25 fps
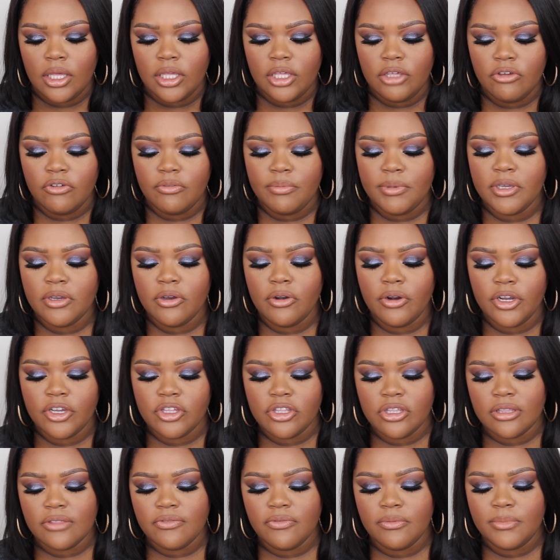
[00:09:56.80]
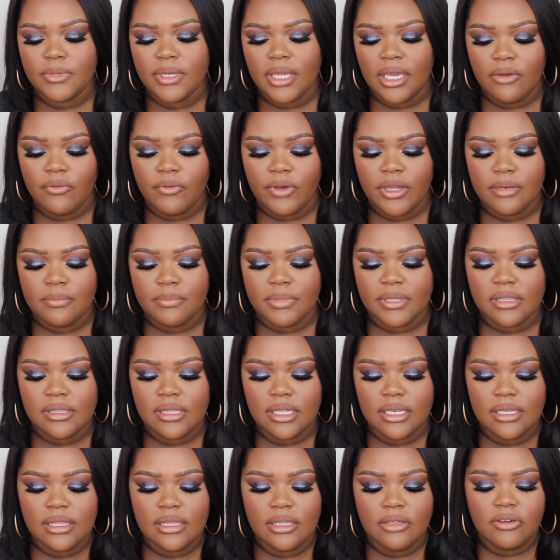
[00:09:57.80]
You have been gorgeous from day one, but
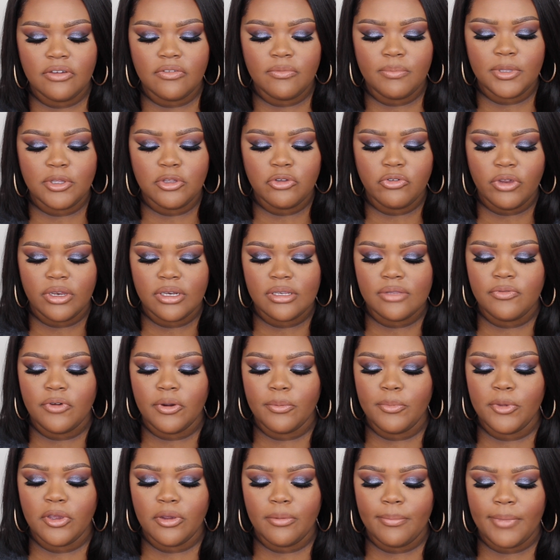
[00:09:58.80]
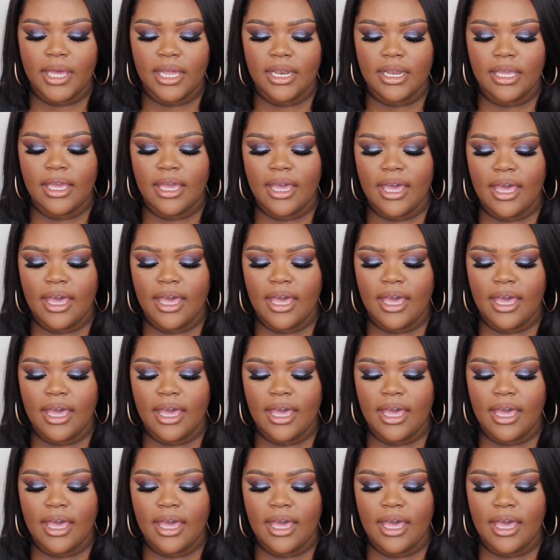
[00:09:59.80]
since you have been transforming your body,